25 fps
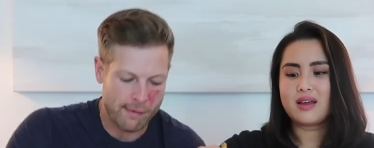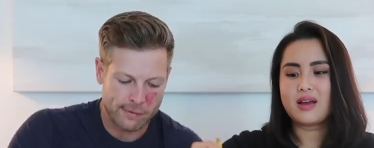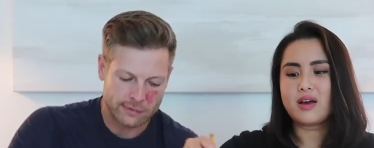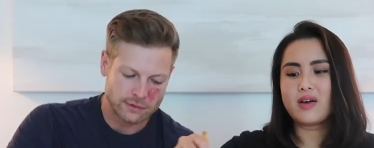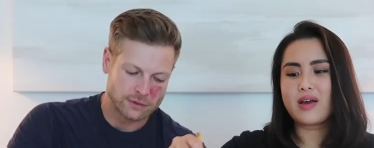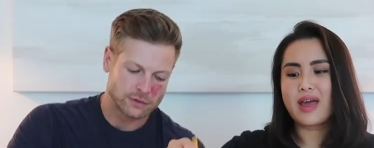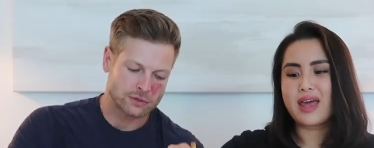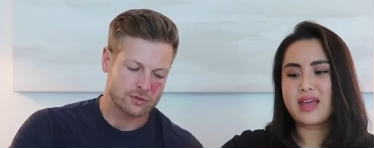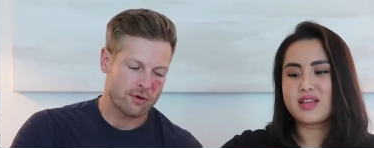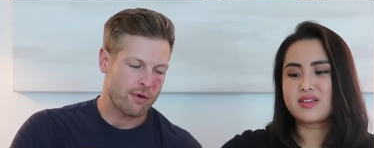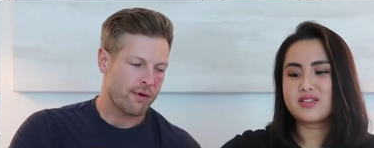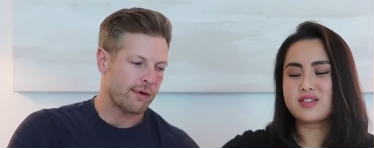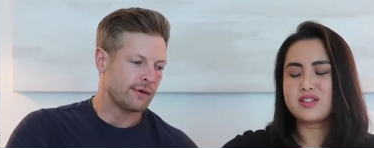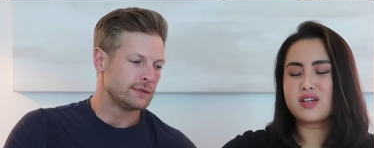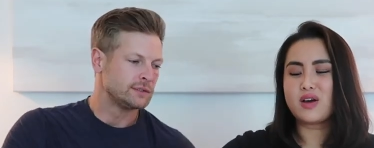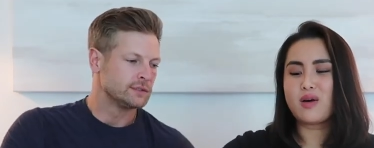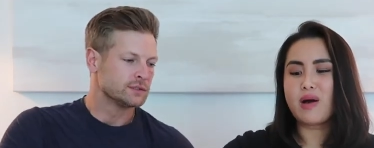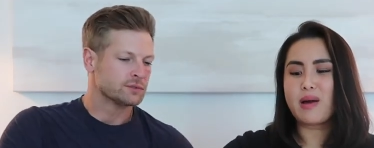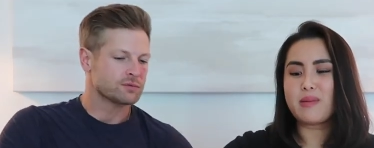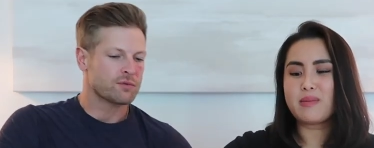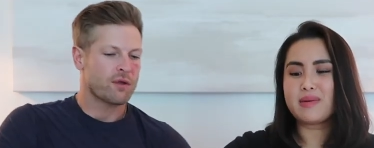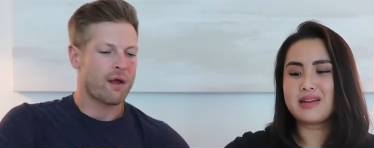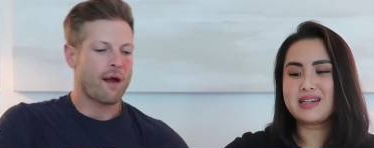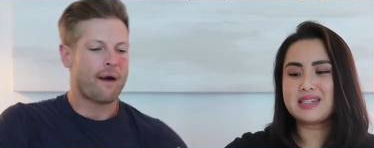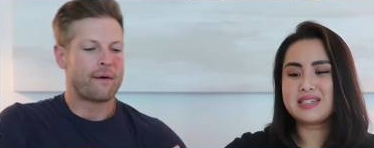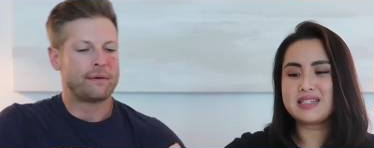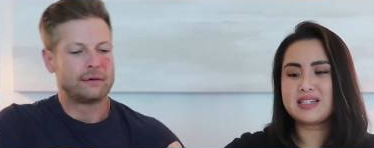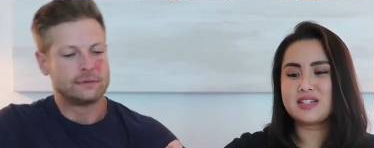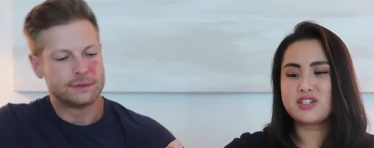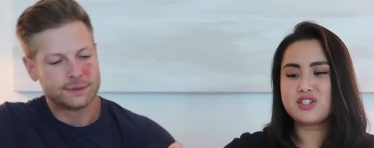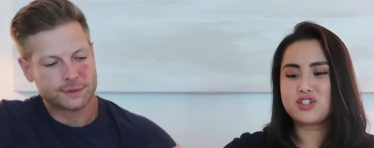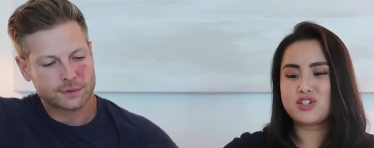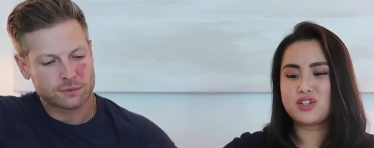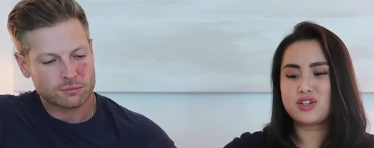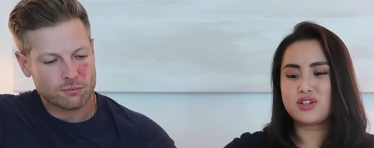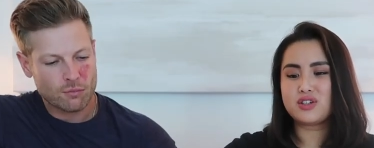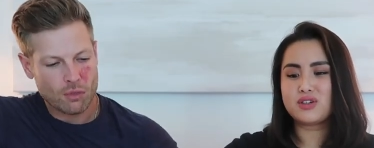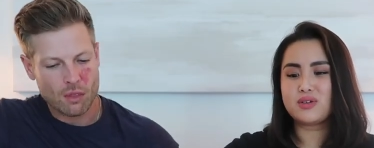Speaker 1: Okay, so I'm going to
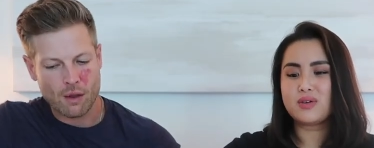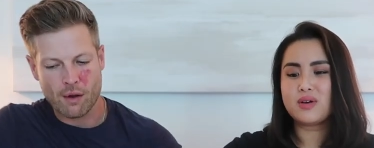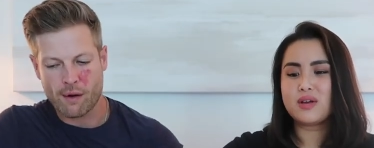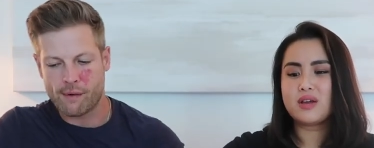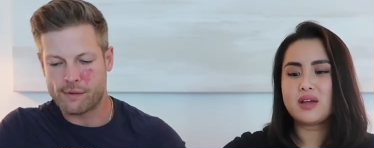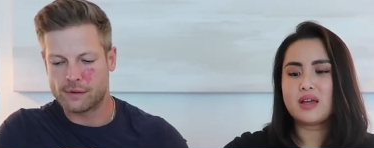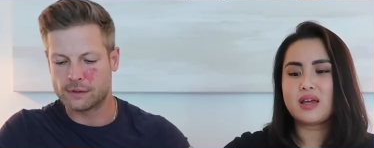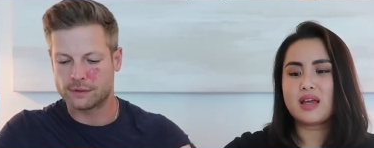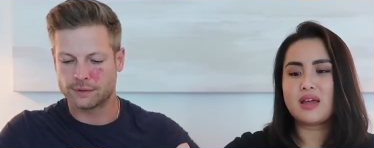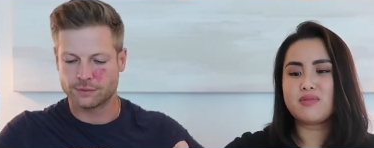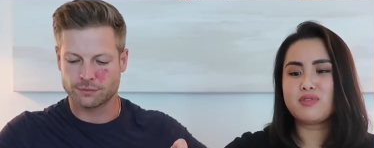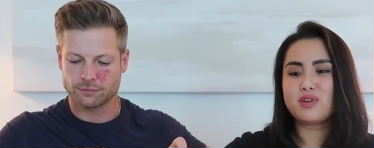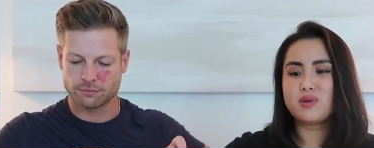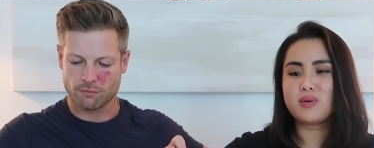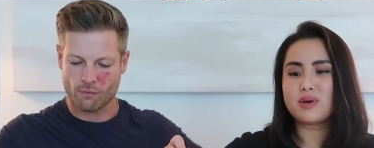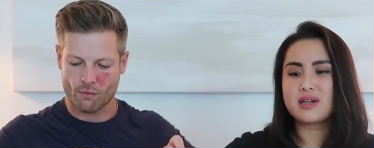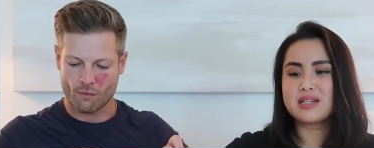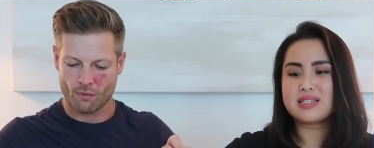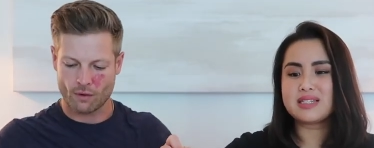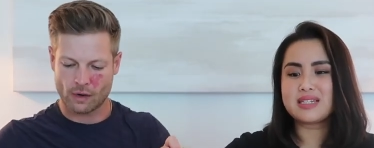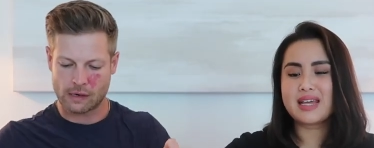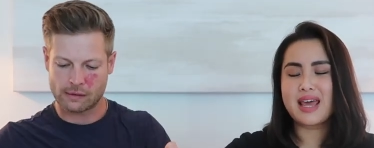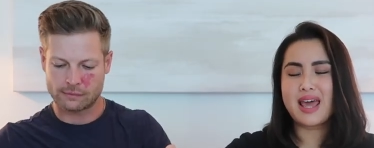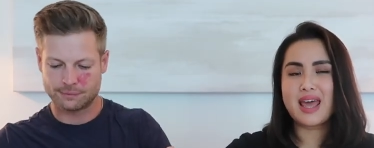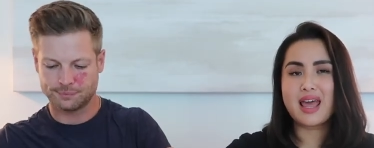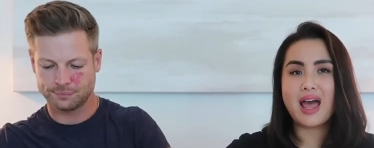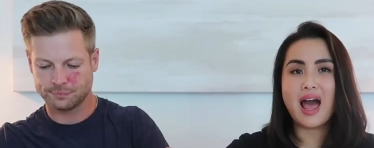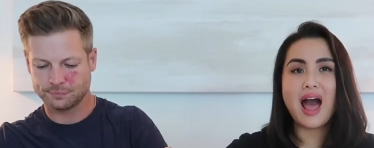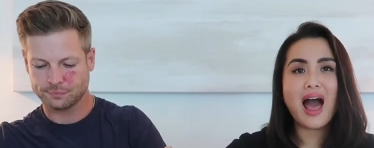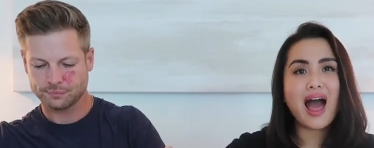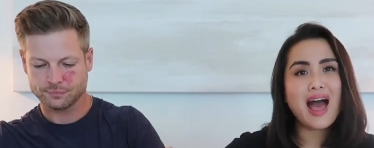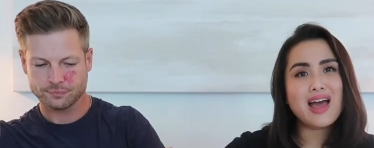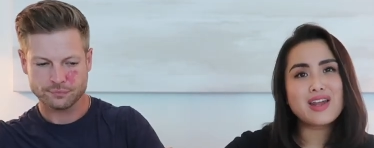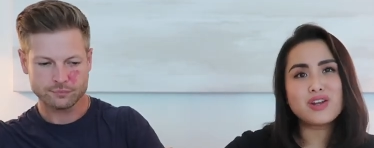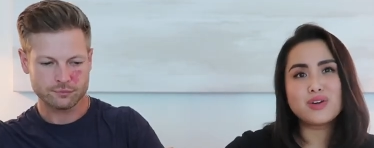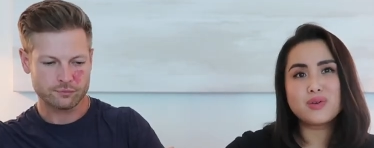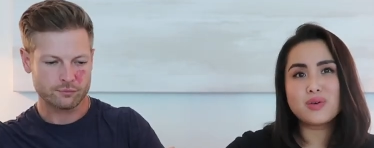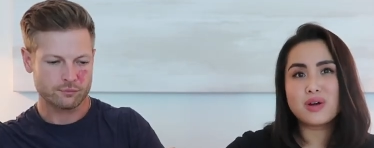teach you if you want to
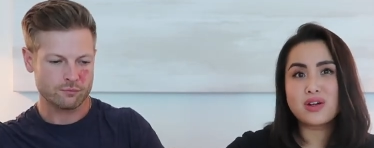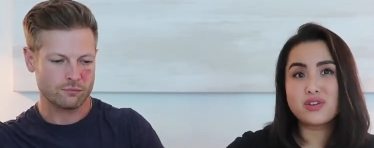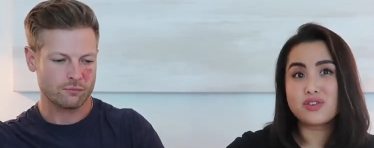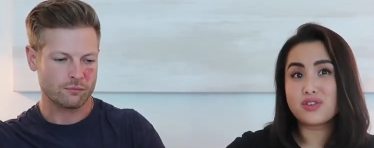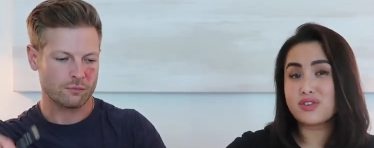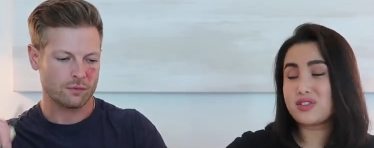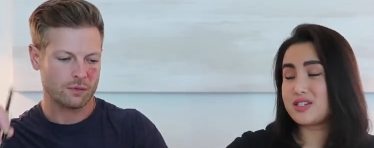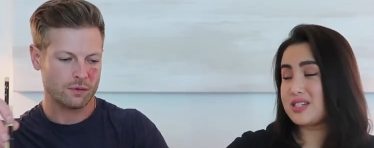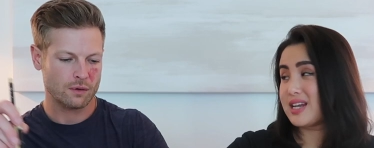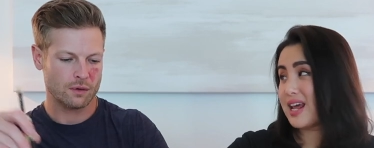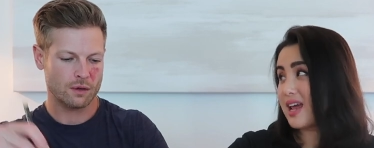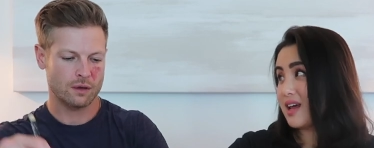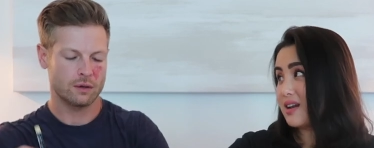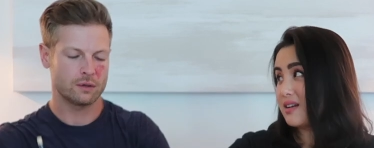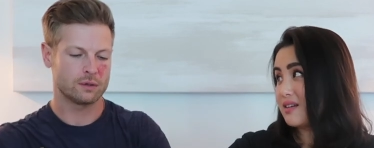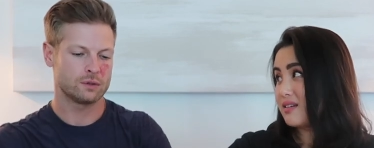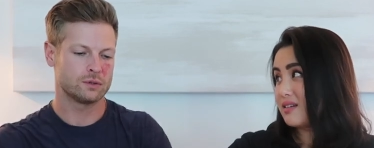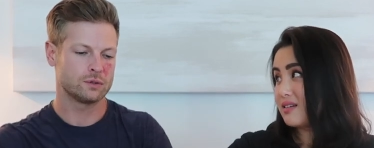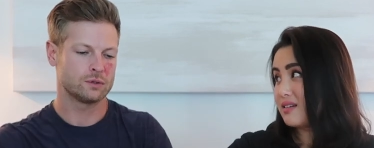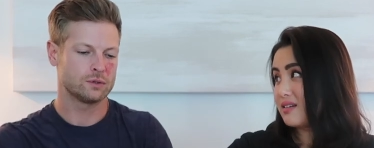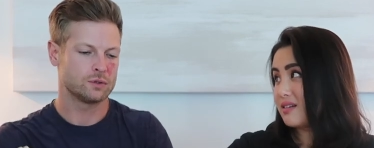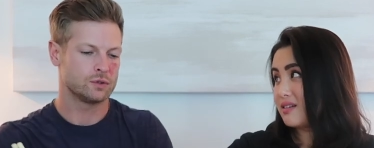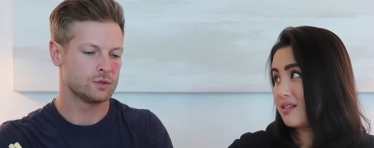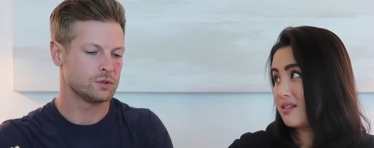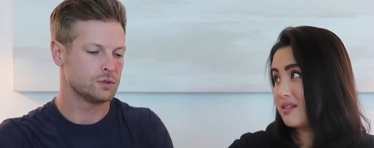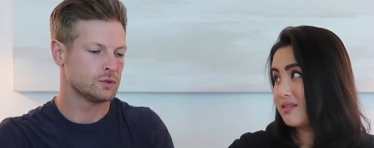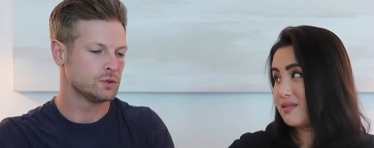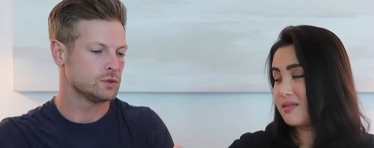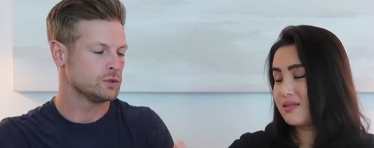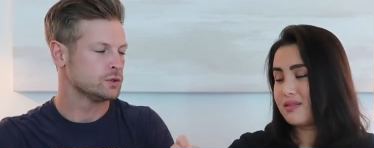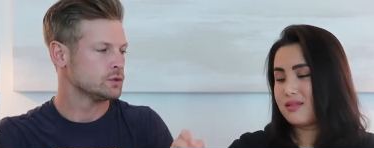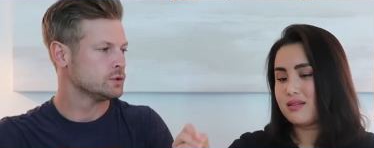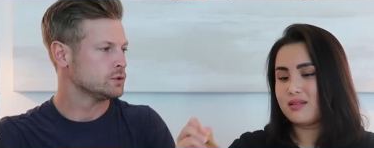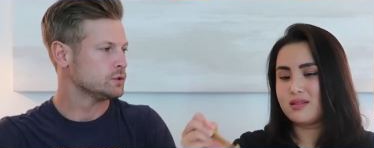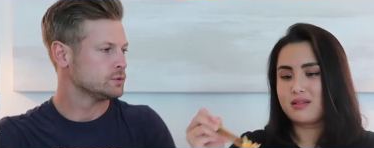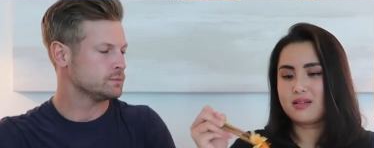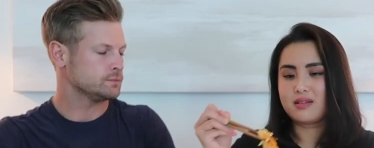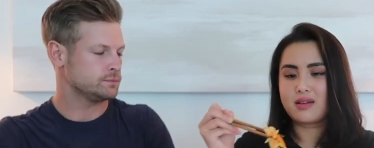say, I don't understand
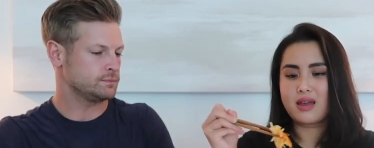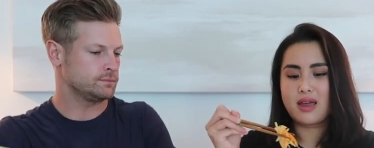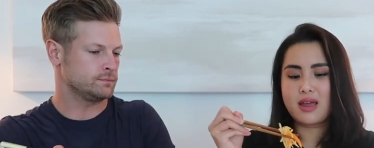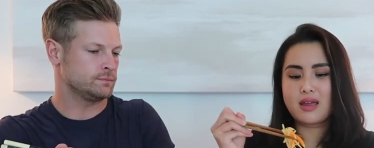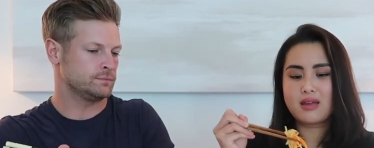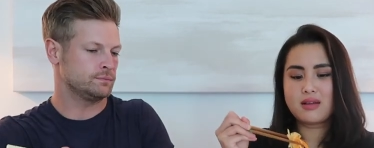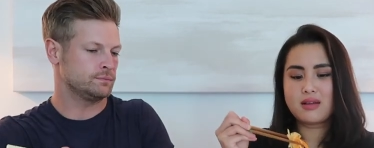Okay